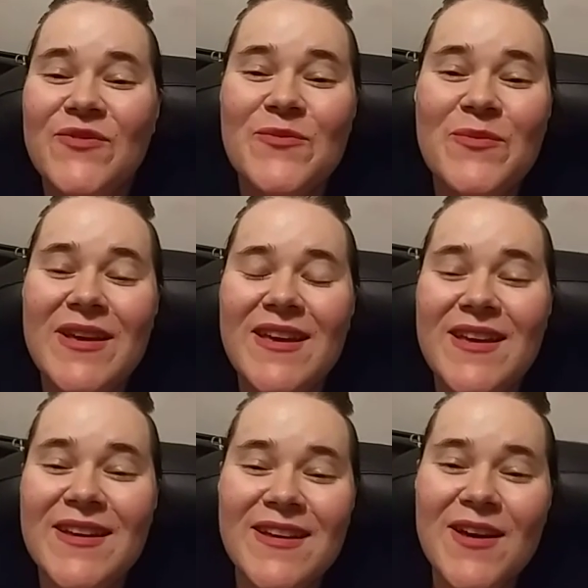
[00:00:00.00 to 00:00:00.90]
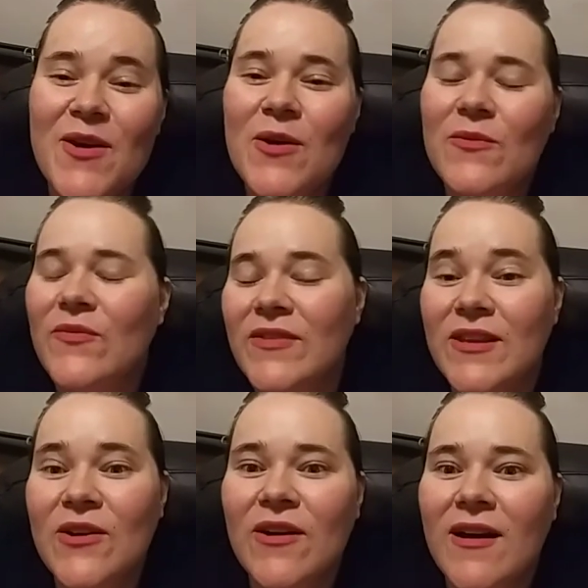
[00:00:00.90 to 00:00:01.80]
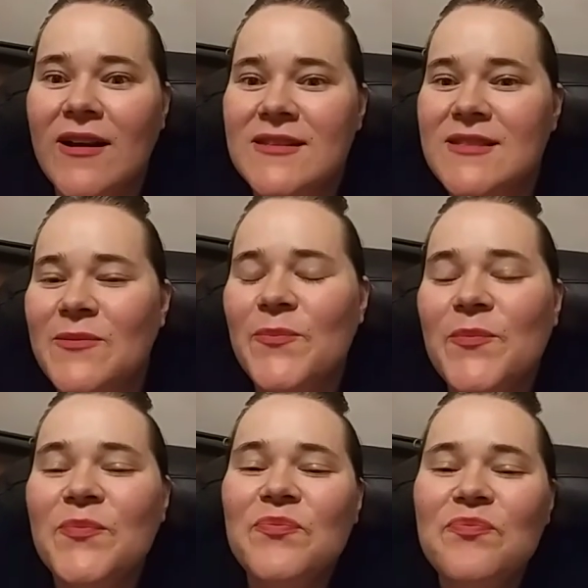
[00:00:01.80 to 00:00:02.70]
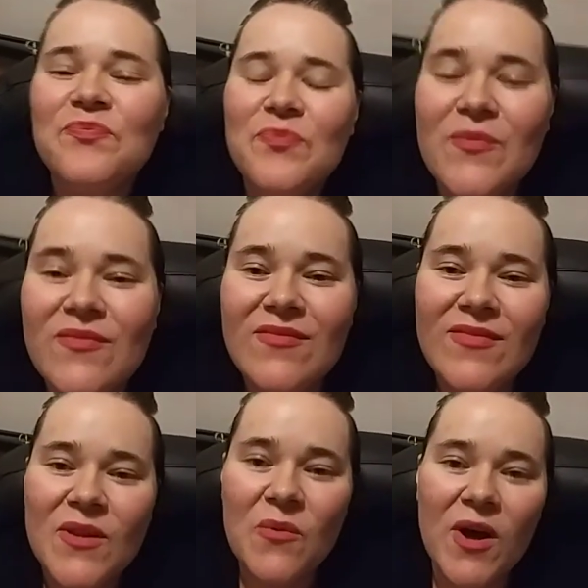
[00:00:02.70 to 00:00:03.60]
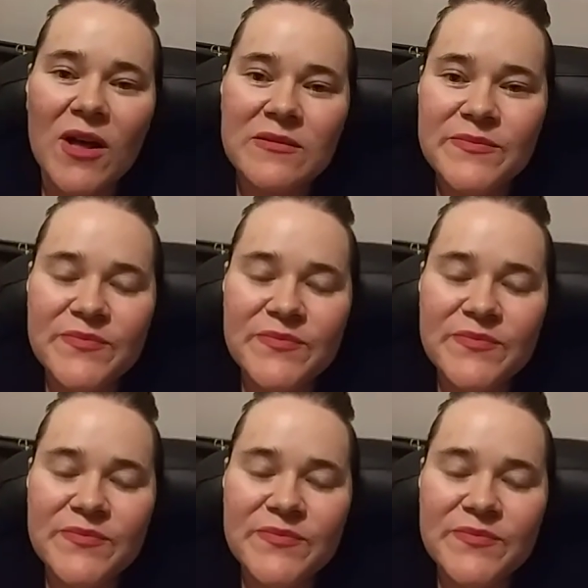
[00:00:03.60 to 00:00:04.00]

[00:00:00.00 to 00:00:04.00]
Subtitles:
for me. You're awesome. Well,